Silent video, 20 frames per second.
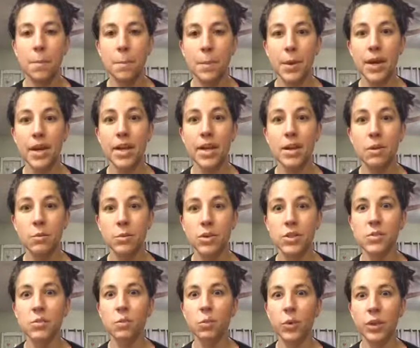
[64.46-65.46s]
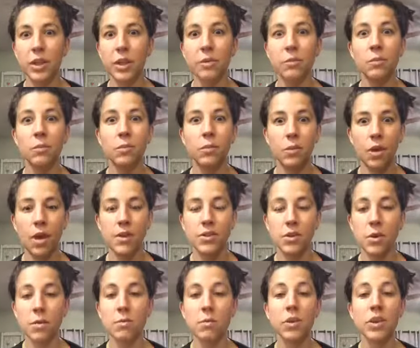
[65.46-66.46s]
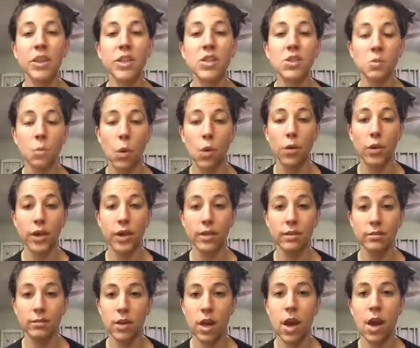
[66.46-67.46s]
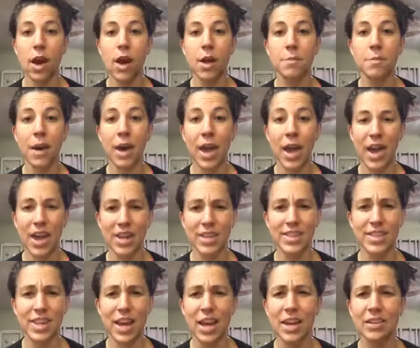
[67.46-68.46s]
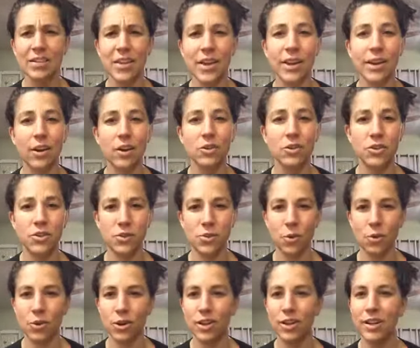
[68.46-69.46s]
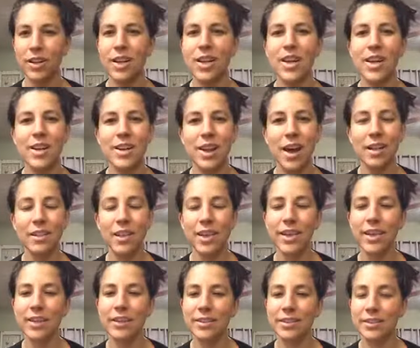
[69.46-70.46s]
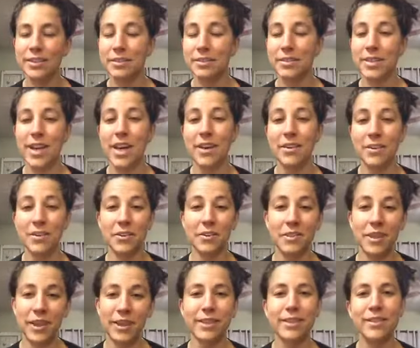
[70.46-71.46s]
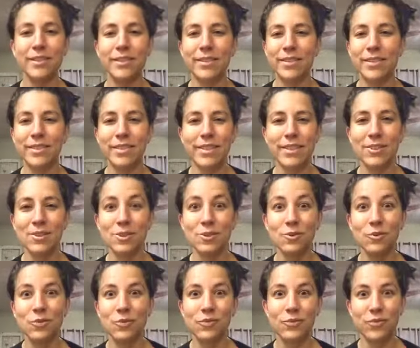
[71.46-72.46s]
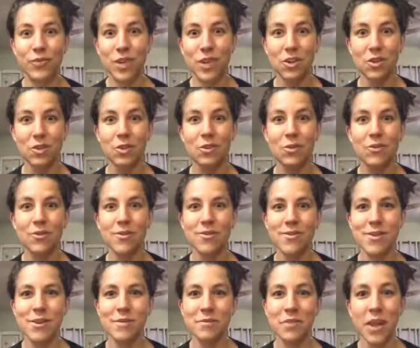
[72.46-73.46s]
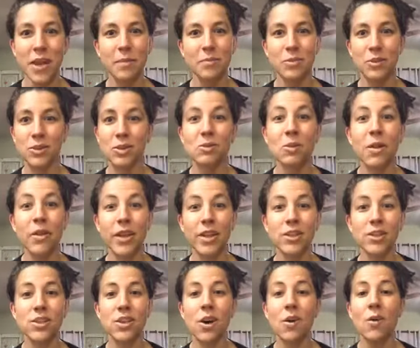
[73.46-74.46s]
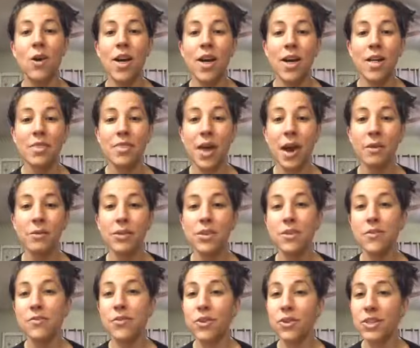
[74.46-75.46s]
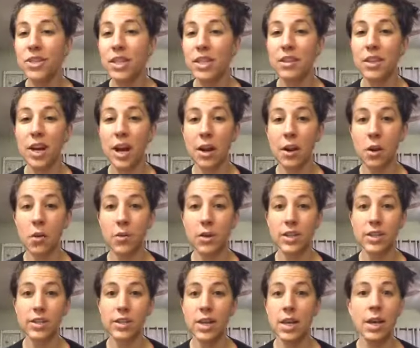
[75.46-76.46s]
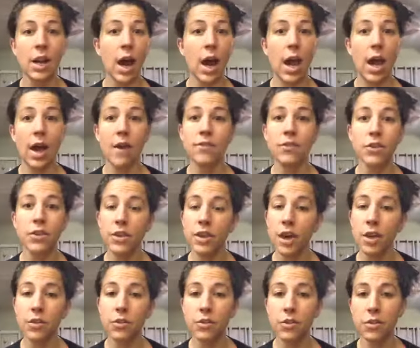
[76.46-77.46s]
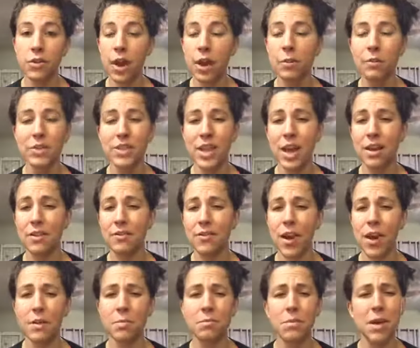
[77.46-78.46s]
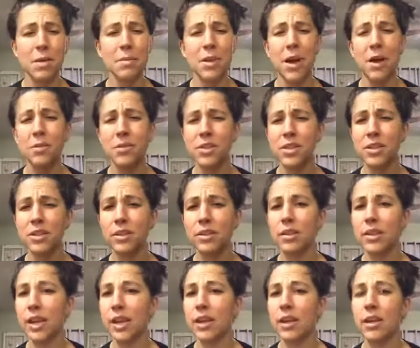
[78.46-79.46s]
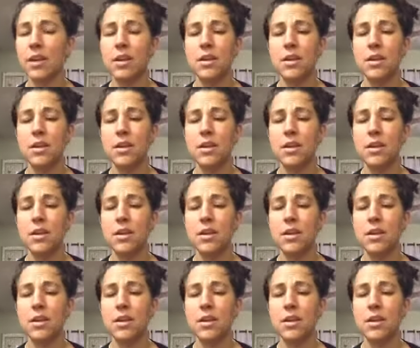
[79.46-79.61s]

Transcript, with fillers: but it was really so I'm really swollen. Um, my hands kind of like are sore. Not like I don't know, like they just feel inflamed and swollen. So that was the first thing that I noticed. And everything other than that was kind of fine. Maybe I was a little like